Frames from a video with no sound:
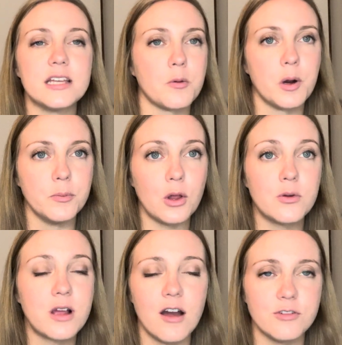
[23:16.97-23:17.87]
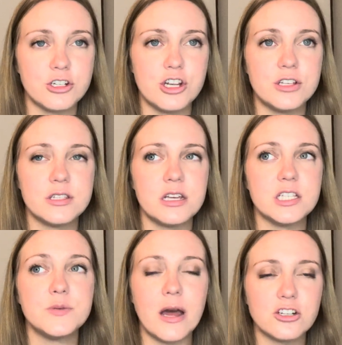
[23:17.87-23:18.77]
there were blown coverages,
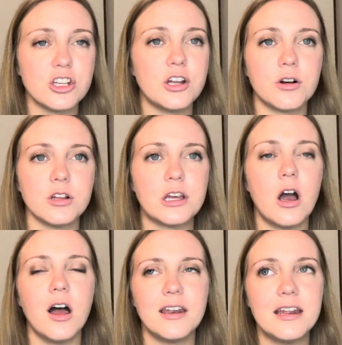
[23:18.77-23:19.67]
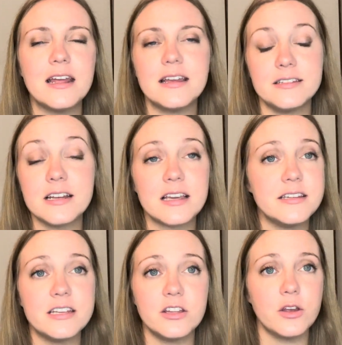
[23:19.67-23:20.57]
especially early on, and it did
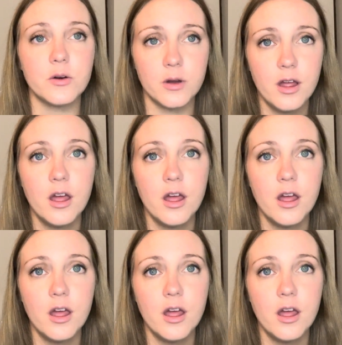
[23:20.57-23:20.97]
continue